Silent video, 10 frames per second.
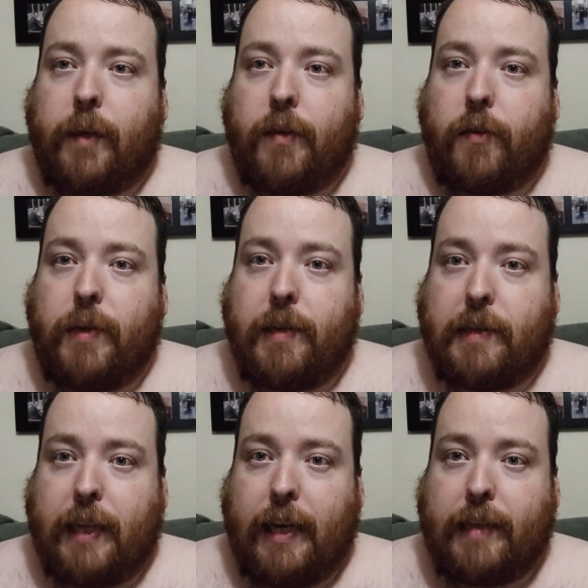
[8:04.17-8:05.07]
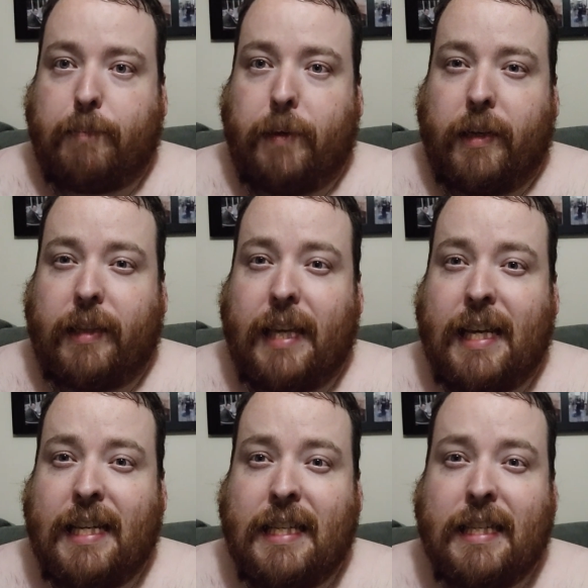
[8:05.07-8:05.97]
So he does that, but
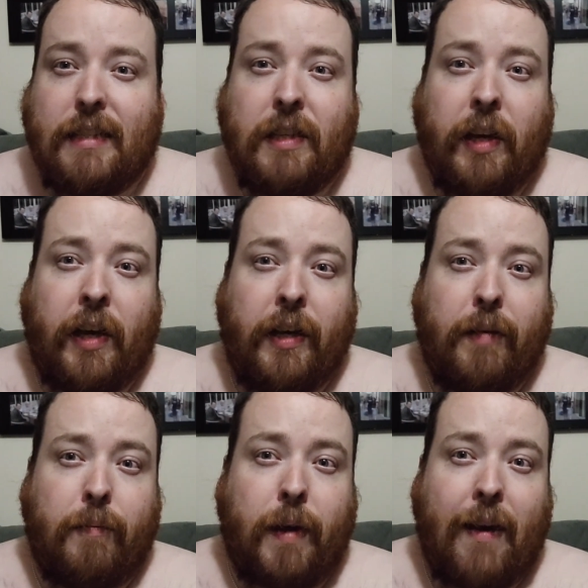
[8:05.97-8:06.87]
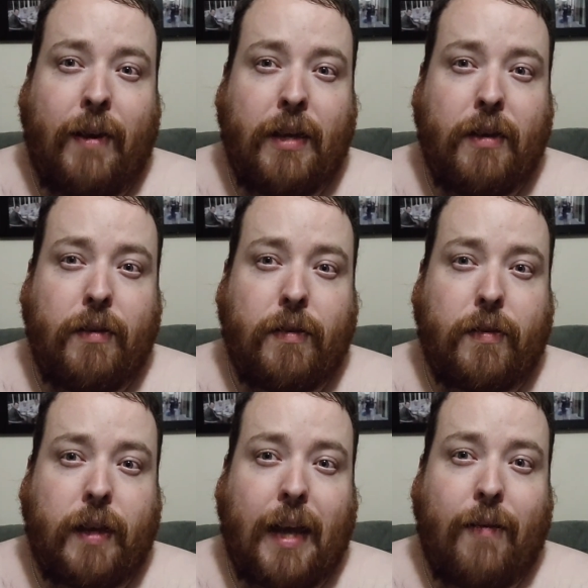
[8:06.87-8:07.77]
in turn, Harry
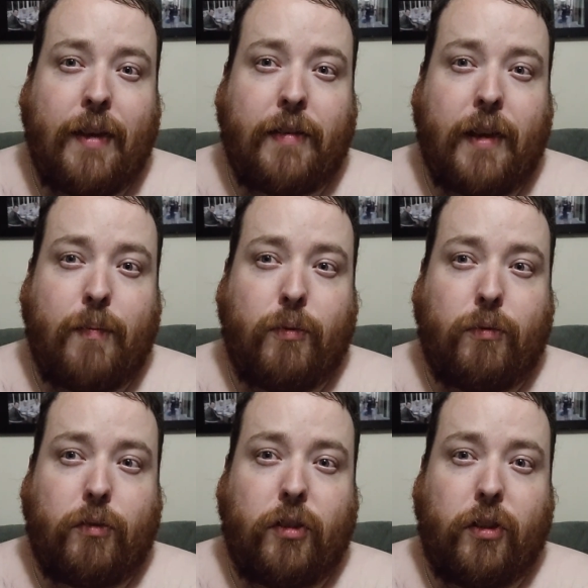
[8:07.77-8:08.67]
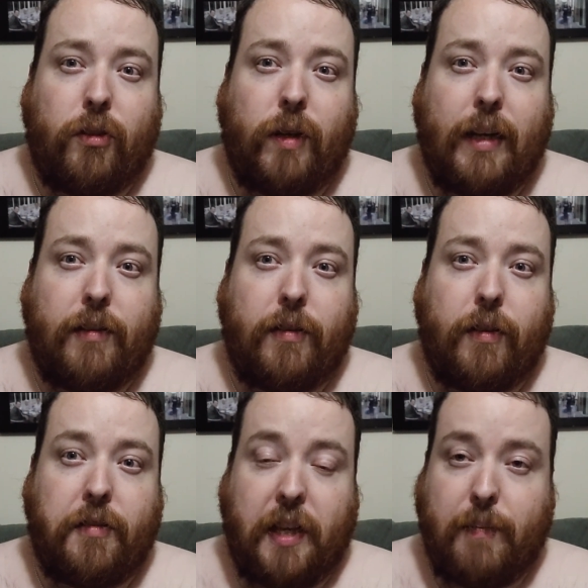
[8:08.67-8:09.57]
is able to
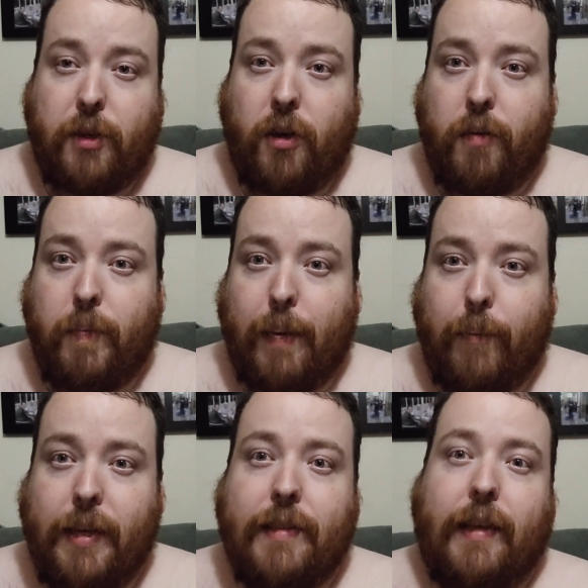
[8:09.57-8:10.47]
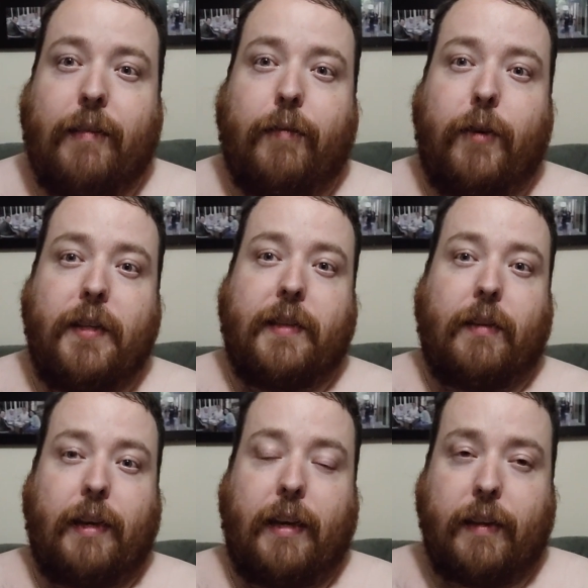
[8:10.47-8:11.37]
enter Snape's own memories and finds
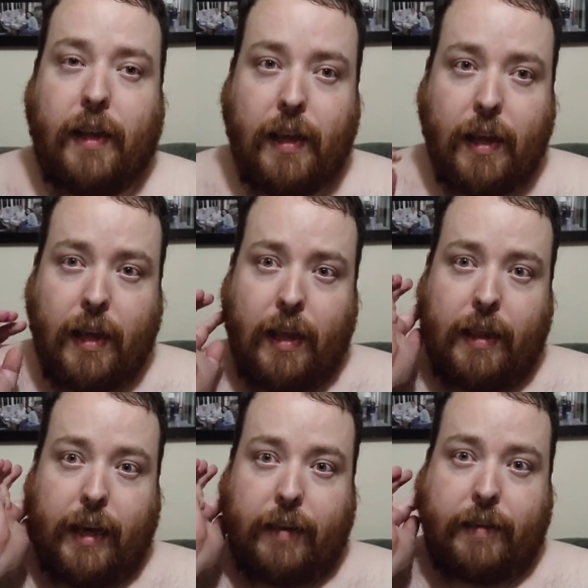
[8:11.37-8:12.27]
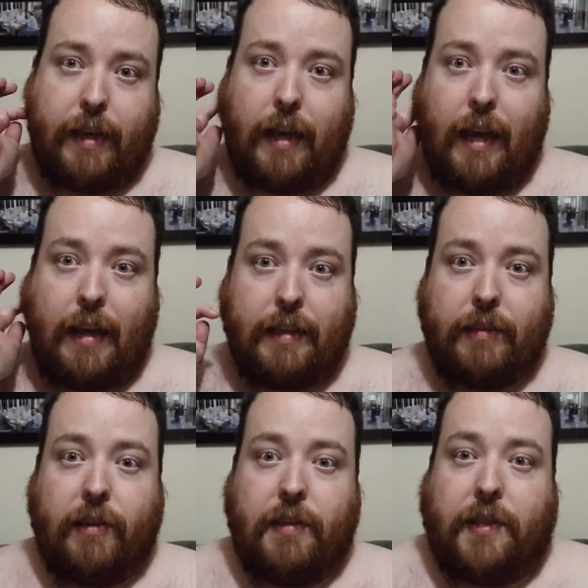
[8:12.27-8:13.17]
out that as
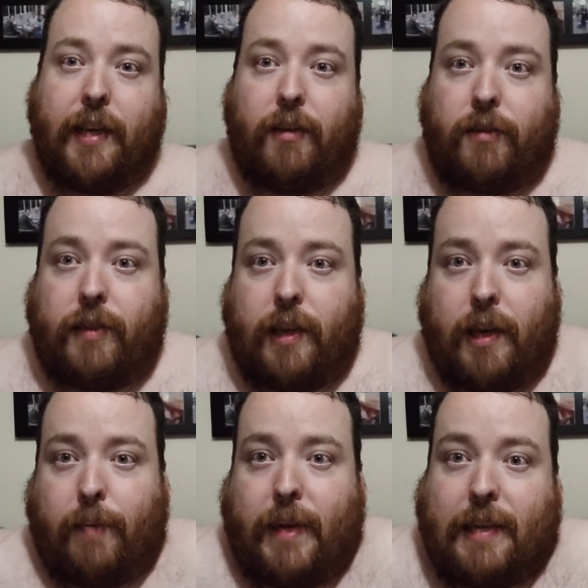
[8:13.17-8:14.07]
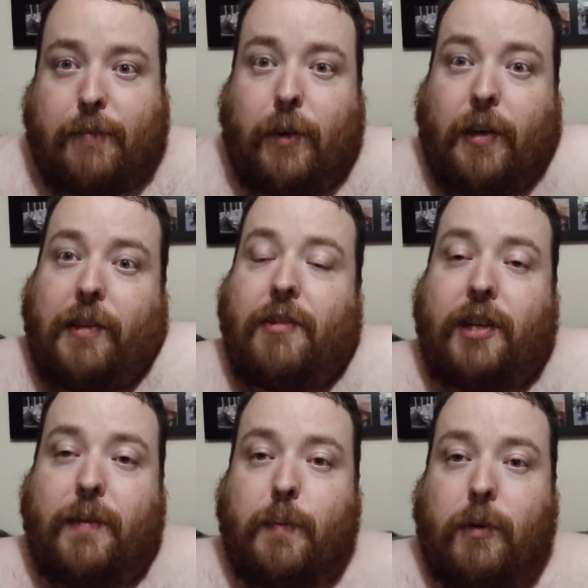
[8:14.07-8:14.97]
it turns out, his father,
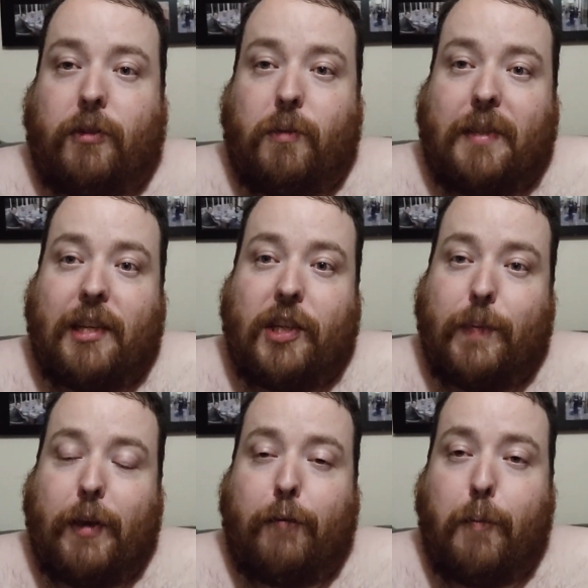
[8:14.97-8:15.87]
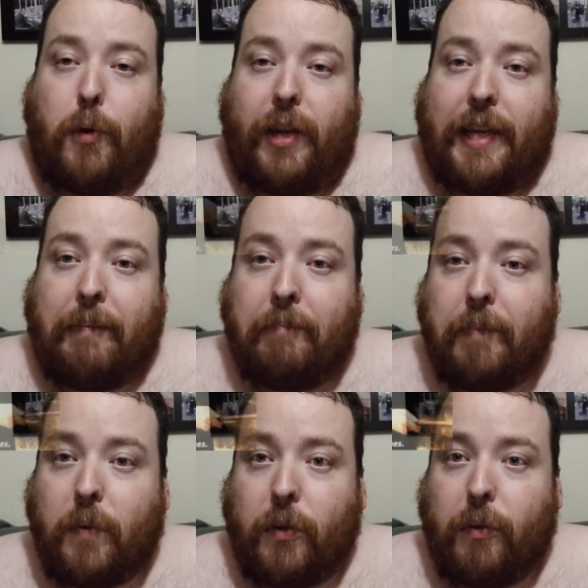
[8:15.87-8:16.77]
James Potter, was actually a bit of a bully
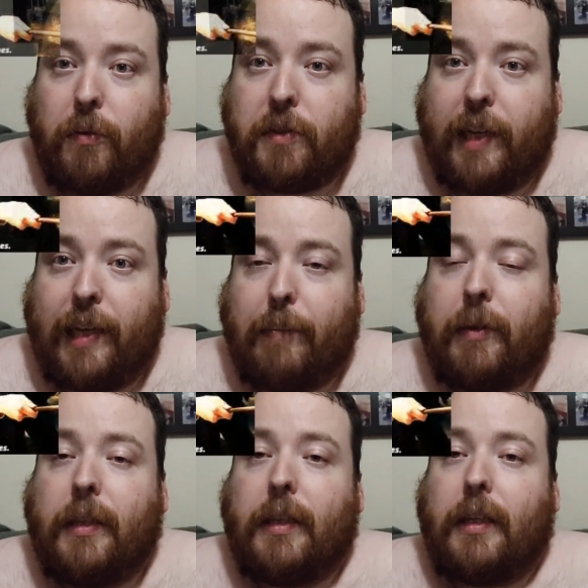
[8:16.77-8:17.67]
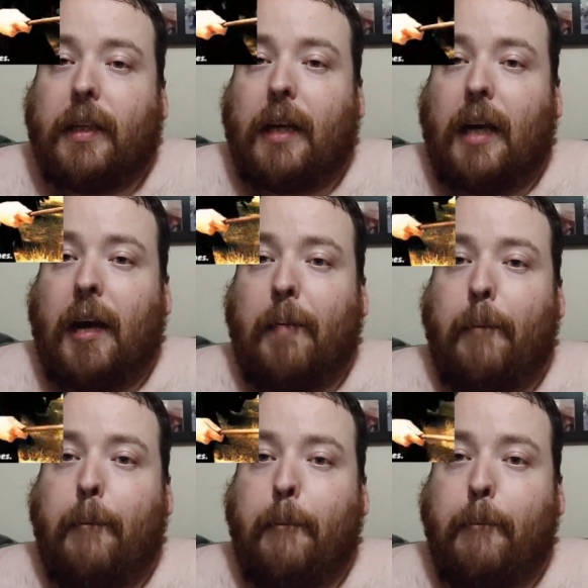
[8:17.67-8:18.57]
to Snape.
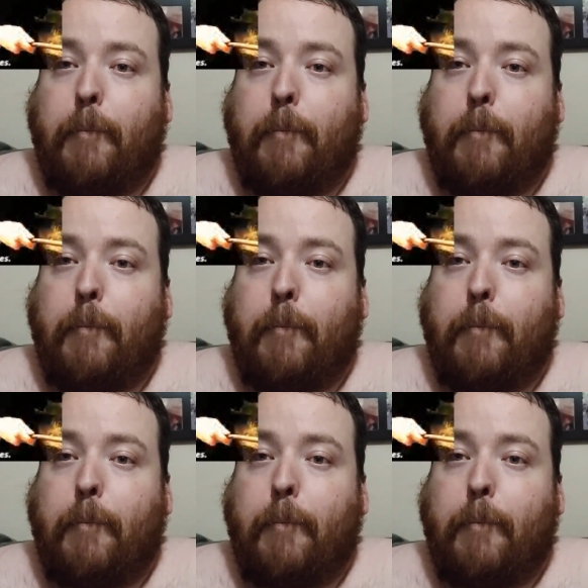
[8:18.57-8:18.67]
And,